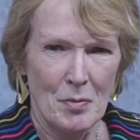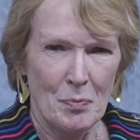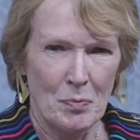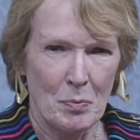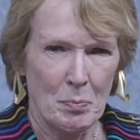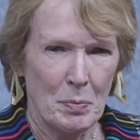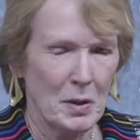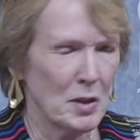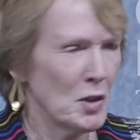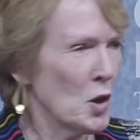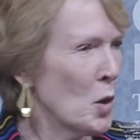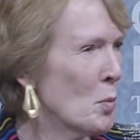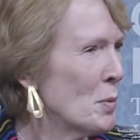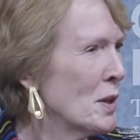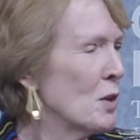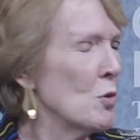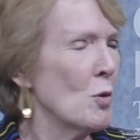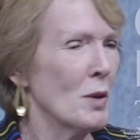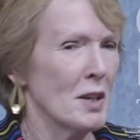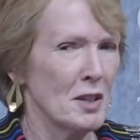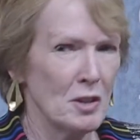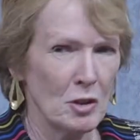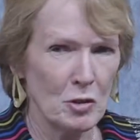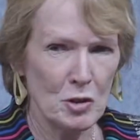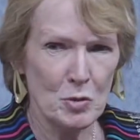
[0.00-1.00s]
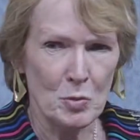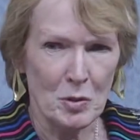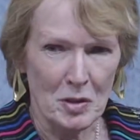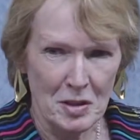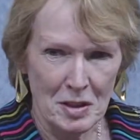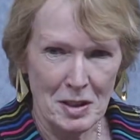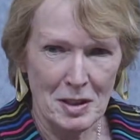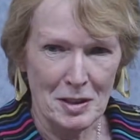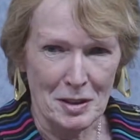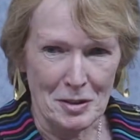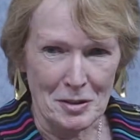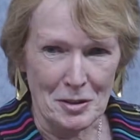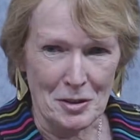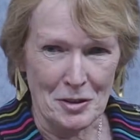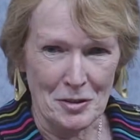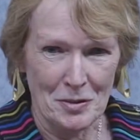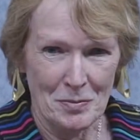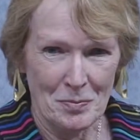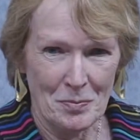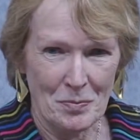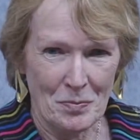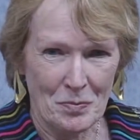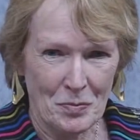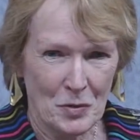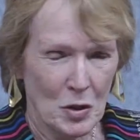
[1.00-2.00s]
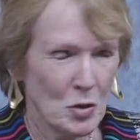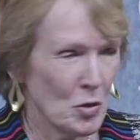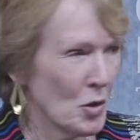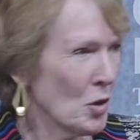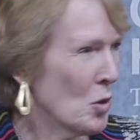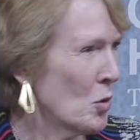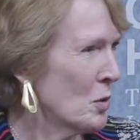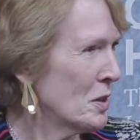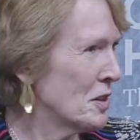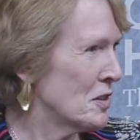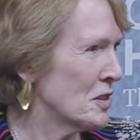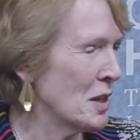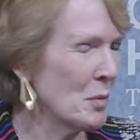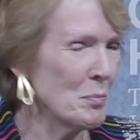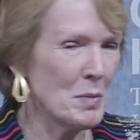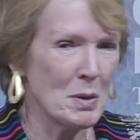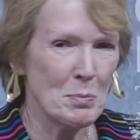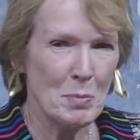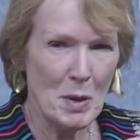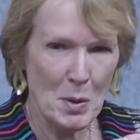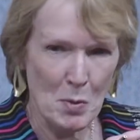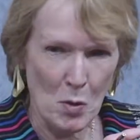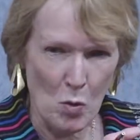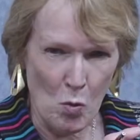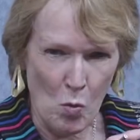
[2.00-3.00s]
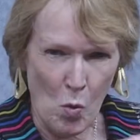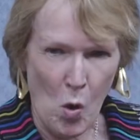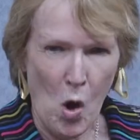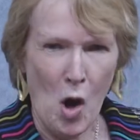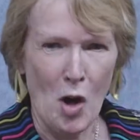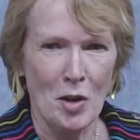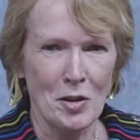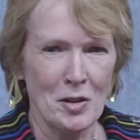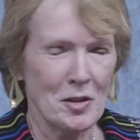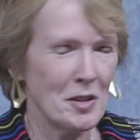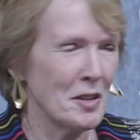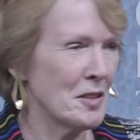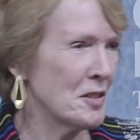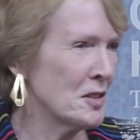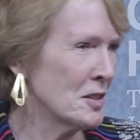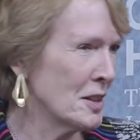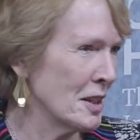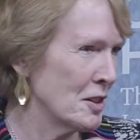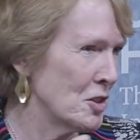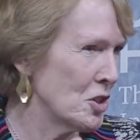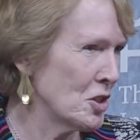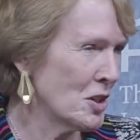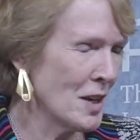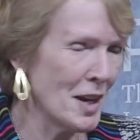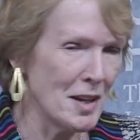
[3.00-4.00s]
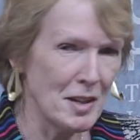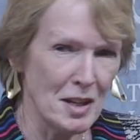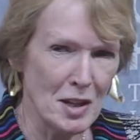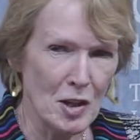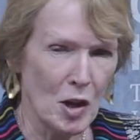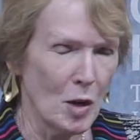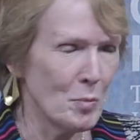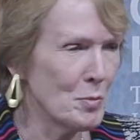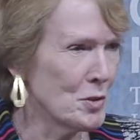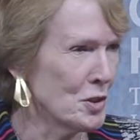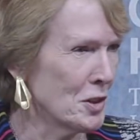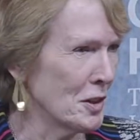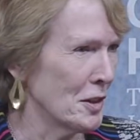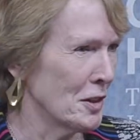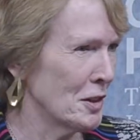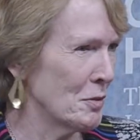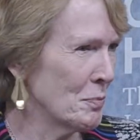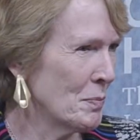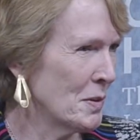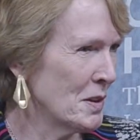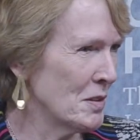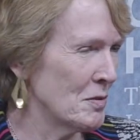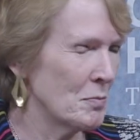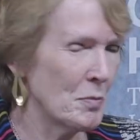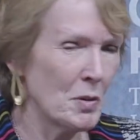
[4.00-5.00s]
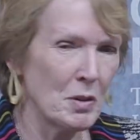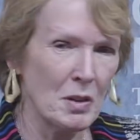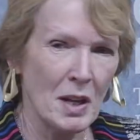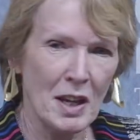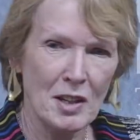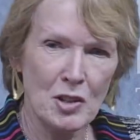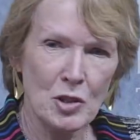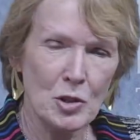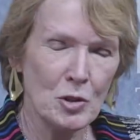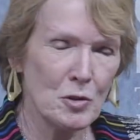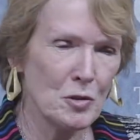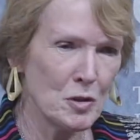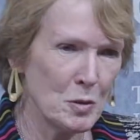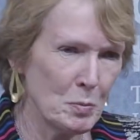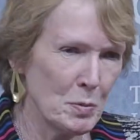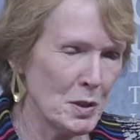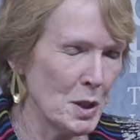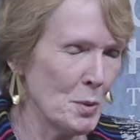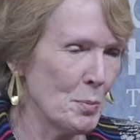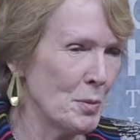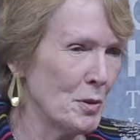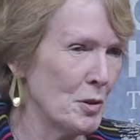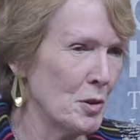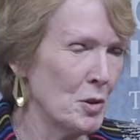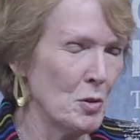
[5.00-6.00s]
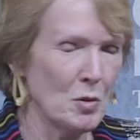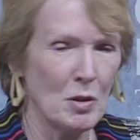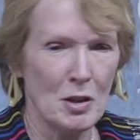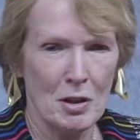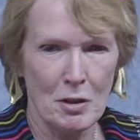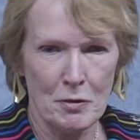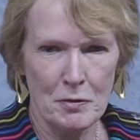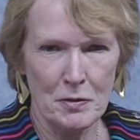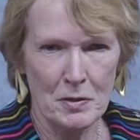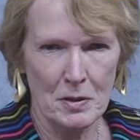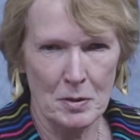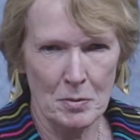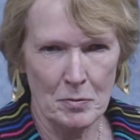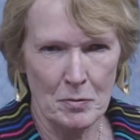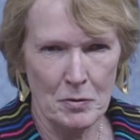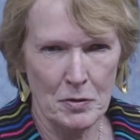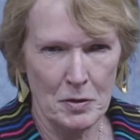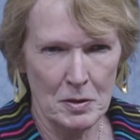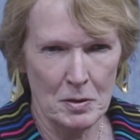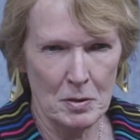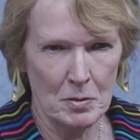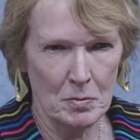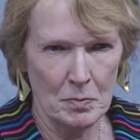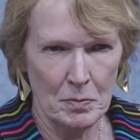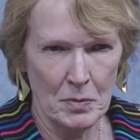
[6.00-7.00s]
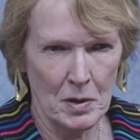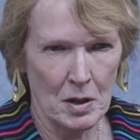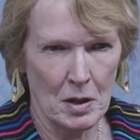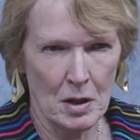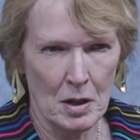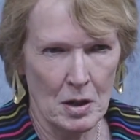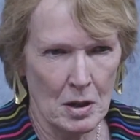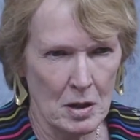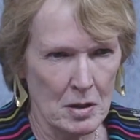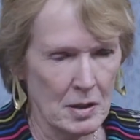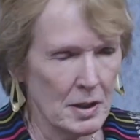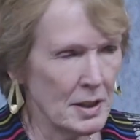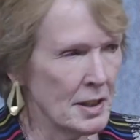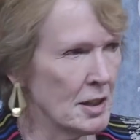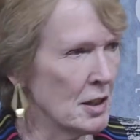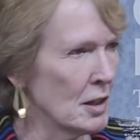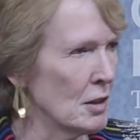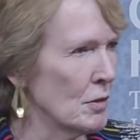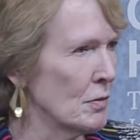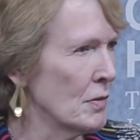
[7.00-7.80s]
but nobody quite knows what it is you know, it's something people want, it's a nice shiny object. But when I talk to people who are for, for hard leave,